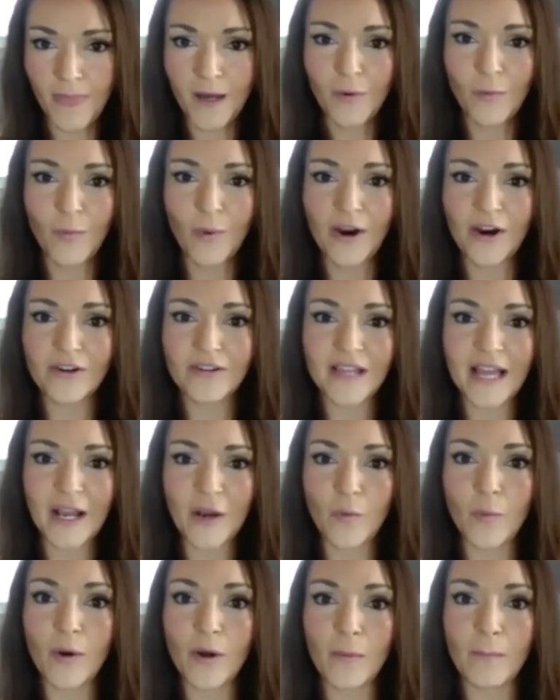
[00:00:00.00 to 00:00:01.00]
where like
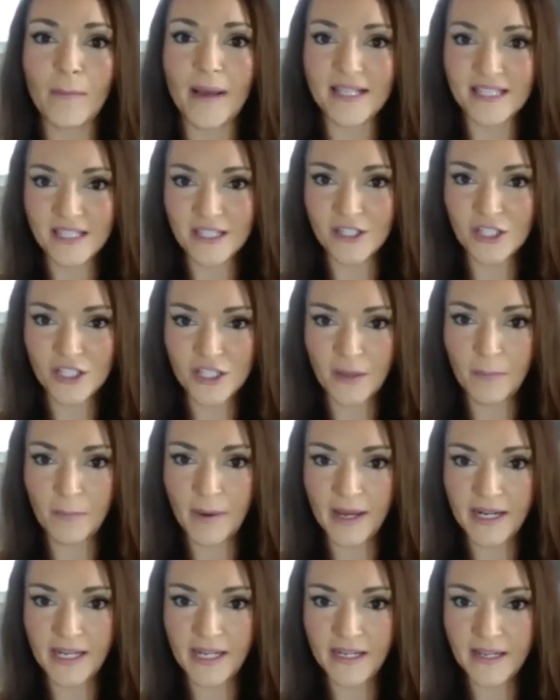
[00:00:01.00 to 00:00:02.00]
we'll message
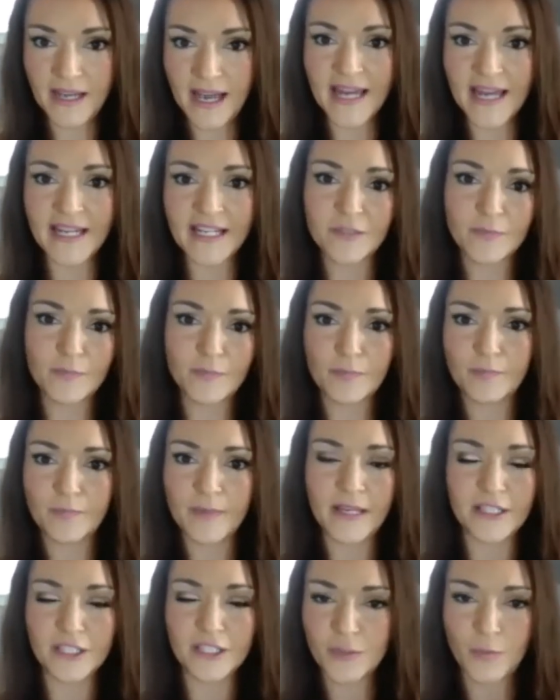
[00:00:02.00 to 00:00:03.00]
somebody and
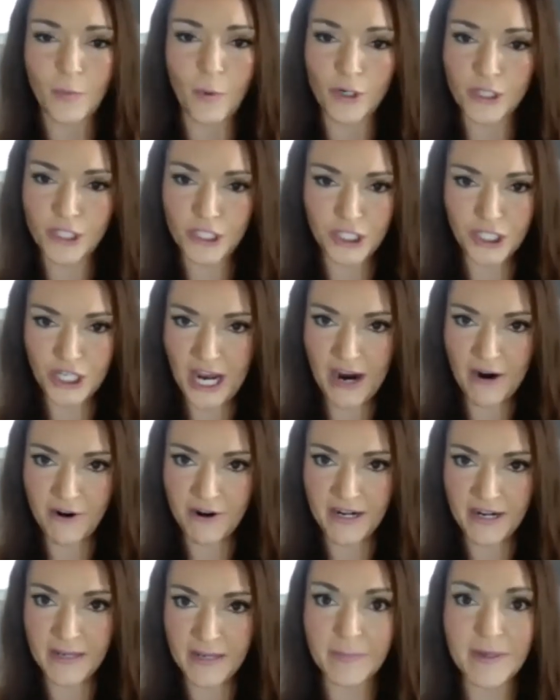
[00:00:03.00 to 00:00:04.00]
it supports
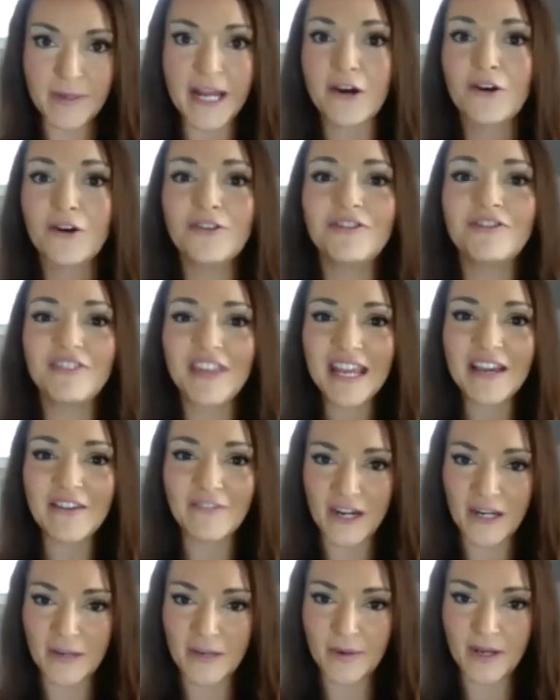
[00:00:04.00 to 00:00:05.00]
charity, but I couldn't think of
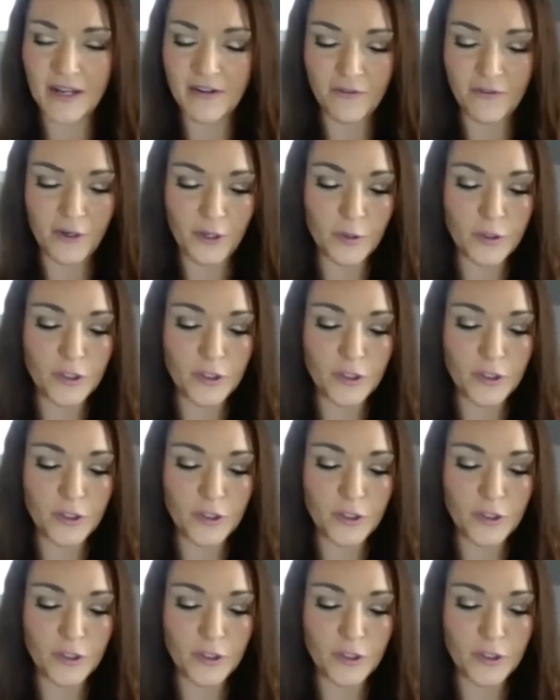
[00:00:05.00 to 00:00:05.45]
anybody for you.